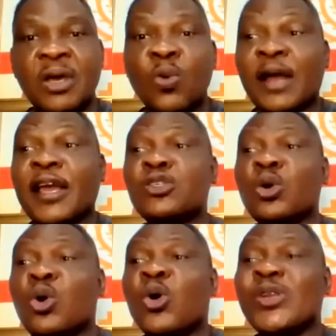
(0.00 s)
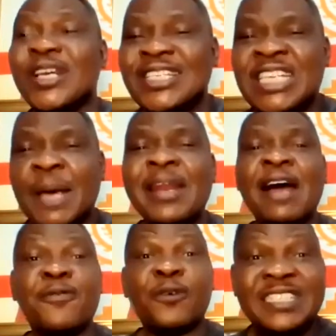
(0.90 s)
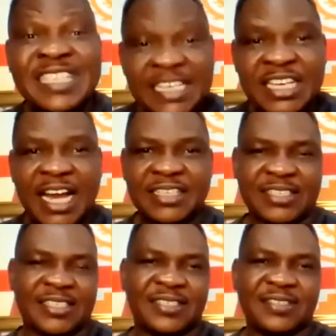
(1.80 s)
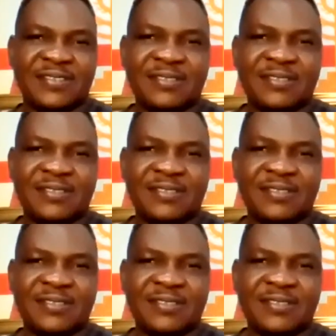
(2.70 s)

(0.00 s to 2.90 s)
We are going to hold a seminar for teachers.